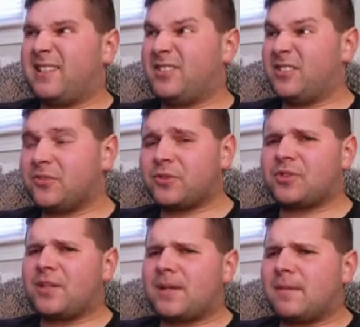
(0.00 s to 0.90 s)
is
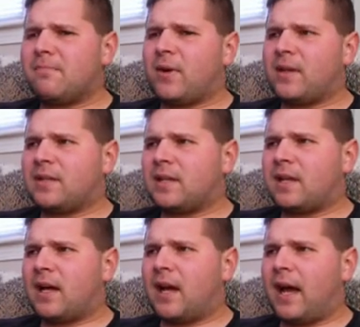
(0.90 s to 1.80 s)
interesting, but
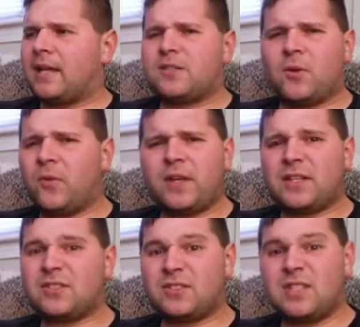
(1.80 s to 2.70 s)
I don't
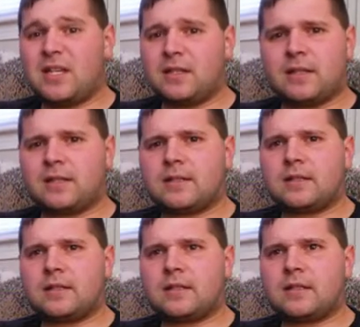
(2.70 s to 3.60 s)
think it's needed.
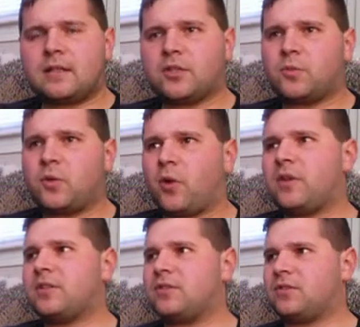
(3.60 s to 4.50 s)
Because we
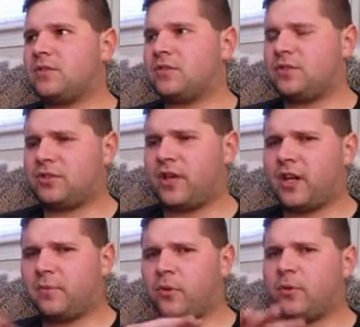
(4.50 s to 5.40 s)
already
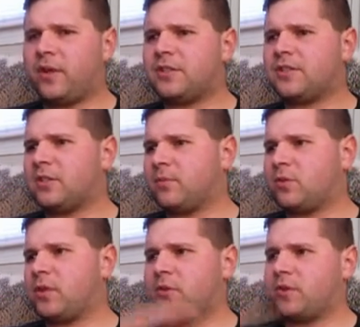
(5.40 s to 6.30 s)
set up her relationship
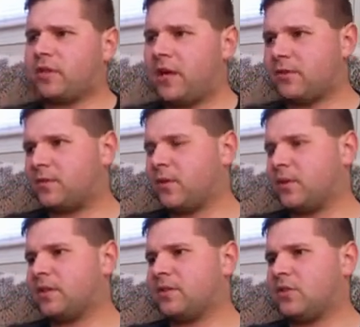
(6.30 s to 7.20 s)
between her and the
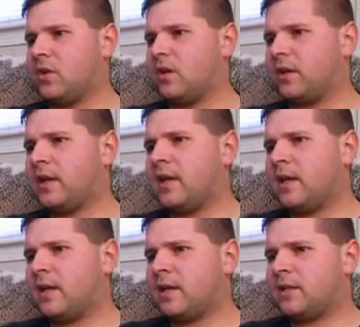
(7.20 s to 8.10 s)
townsfolk in the song,
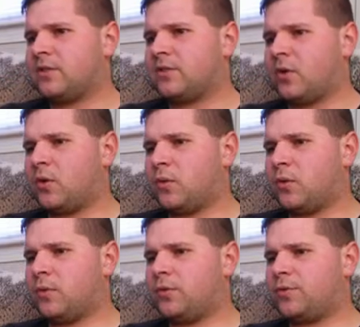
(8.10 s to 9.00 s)

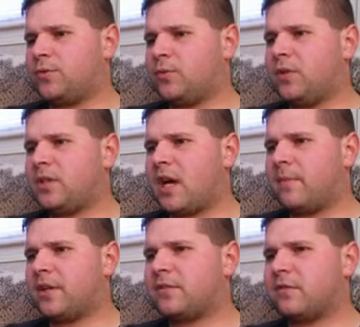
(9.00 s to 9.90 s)
so there was really
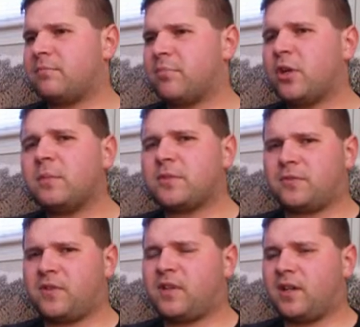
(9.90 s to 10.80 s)
not much of a
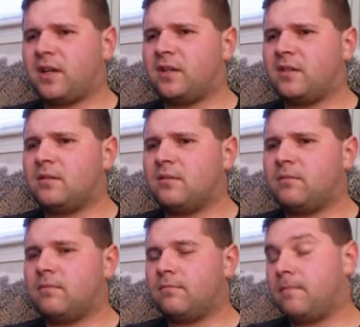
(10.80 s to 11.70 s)
purpose for it. And